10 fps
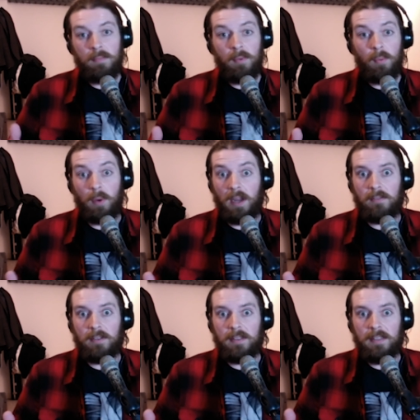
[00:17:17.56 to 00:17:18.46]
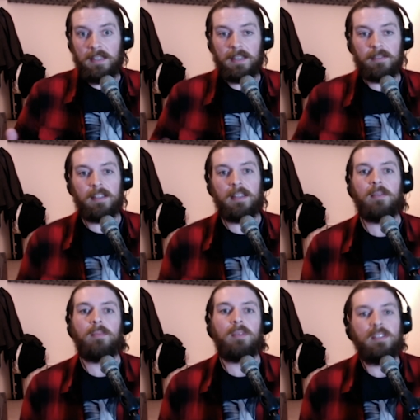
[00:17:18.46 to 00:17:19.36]
whatever you're thinking, really.
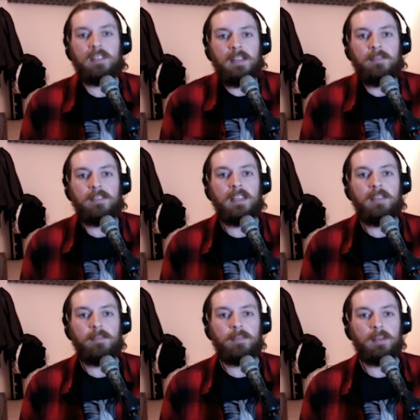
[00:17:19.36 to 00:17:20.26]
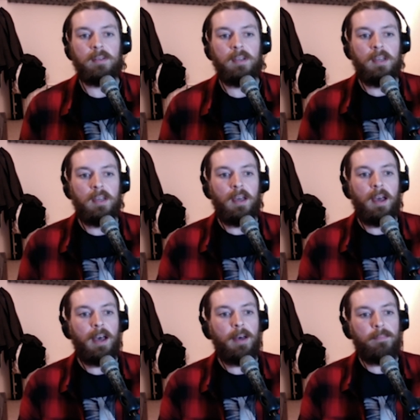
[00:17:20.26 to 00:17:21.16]
We just love to hear from you.
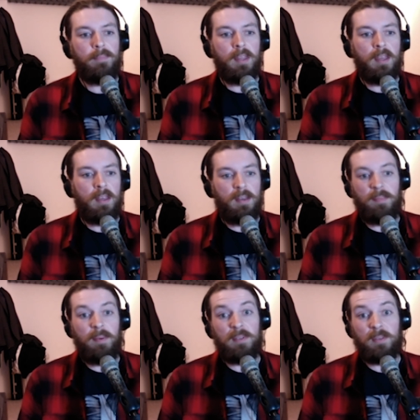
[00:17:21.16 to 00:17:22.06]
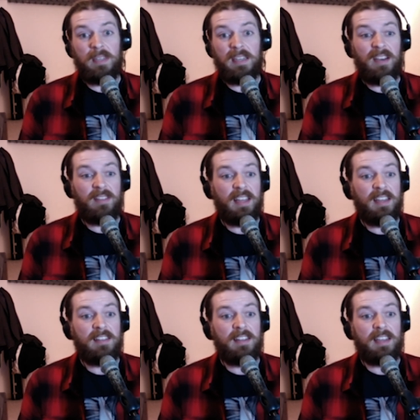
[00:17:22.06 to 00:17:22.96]
Um, but between now and then and
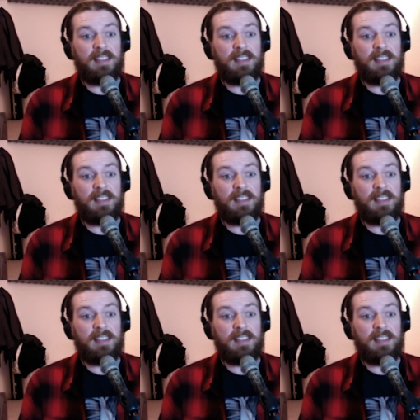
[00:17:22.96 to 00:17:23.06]
the next